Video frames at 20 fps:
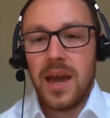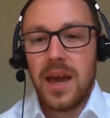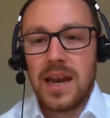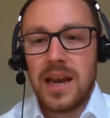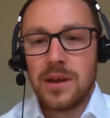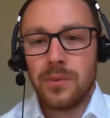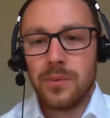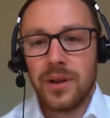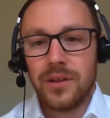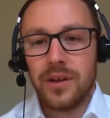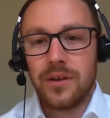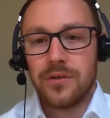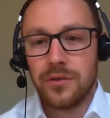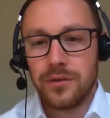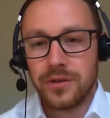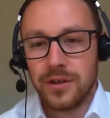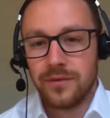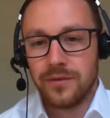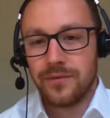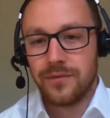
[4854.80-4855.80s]
anyone that
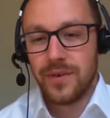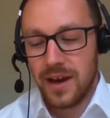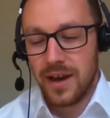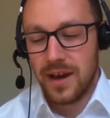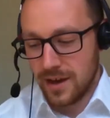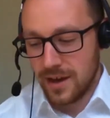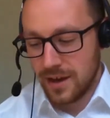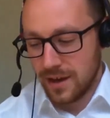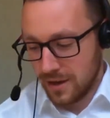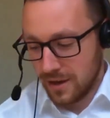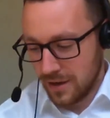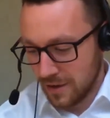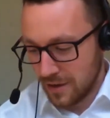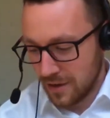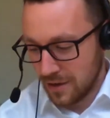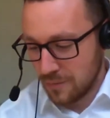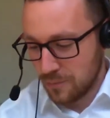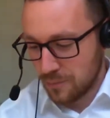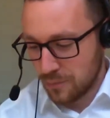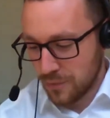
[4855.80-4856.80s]
sort of
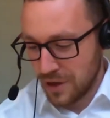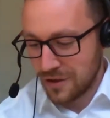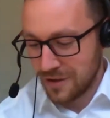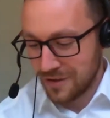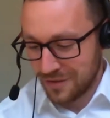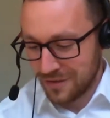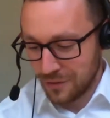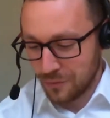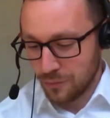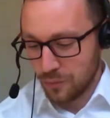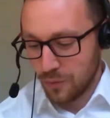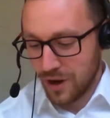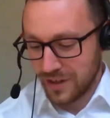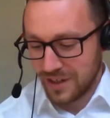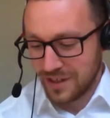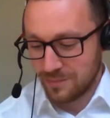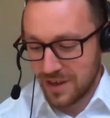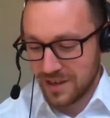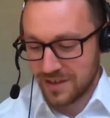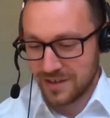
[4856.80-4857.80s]
preaches that one
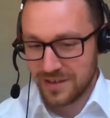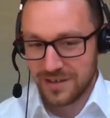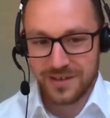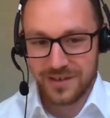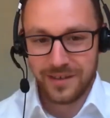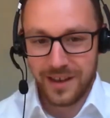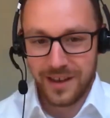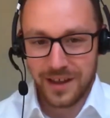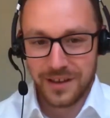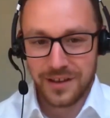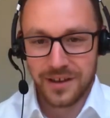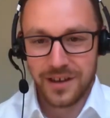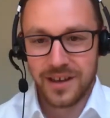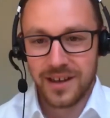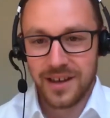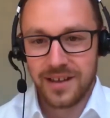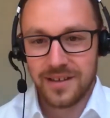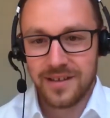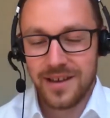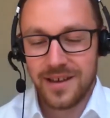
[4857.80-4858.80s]
is better than the other
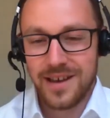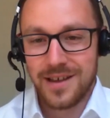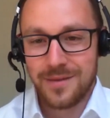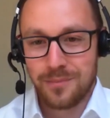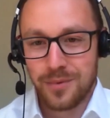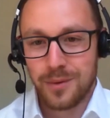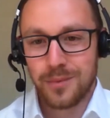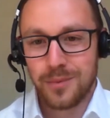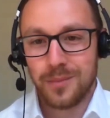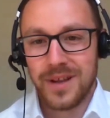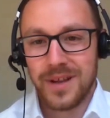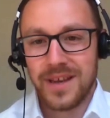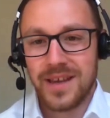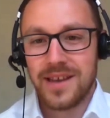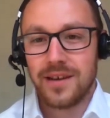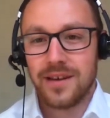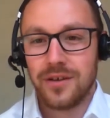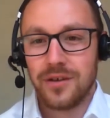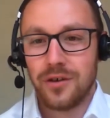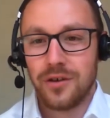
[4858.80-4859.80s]
is
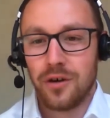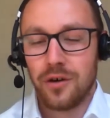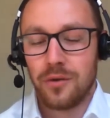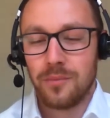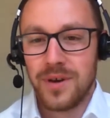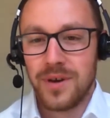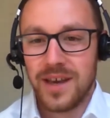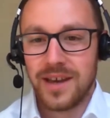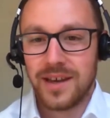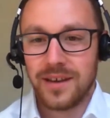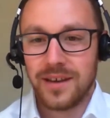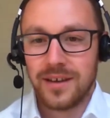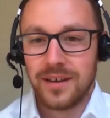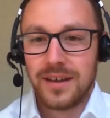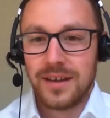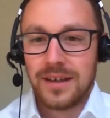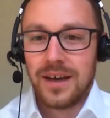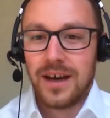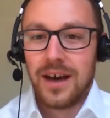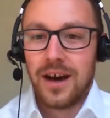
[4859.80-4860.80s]
probably not being
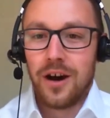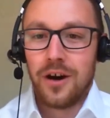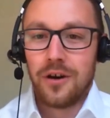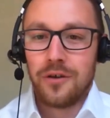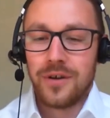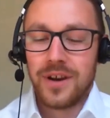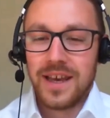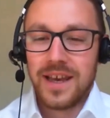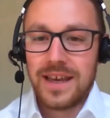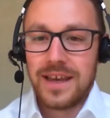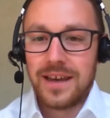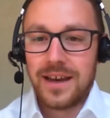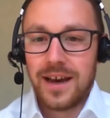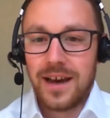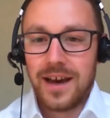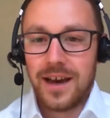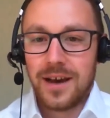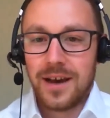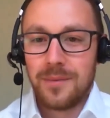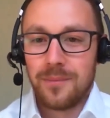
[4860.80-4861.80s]
wholly
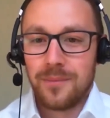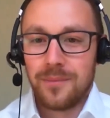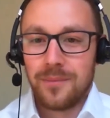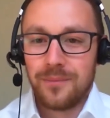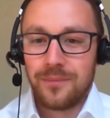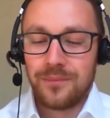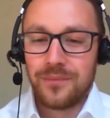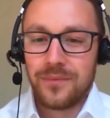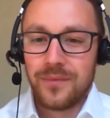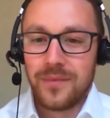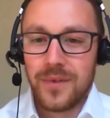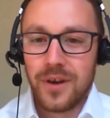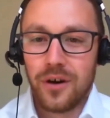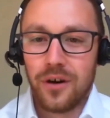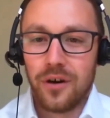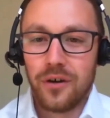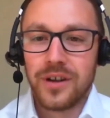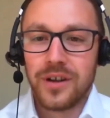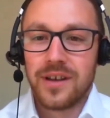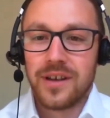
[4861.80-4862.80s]

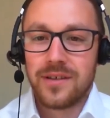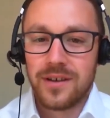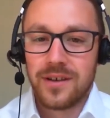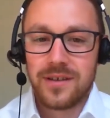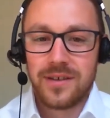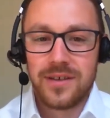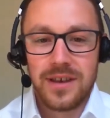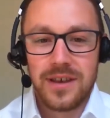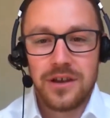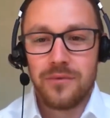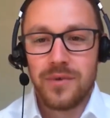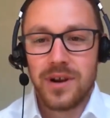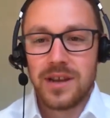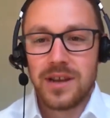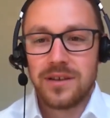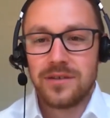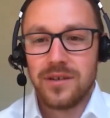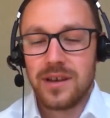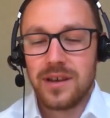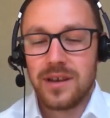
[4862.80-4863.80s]
honest, because I think you
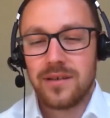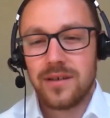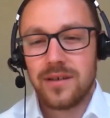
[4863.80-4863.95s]
really do need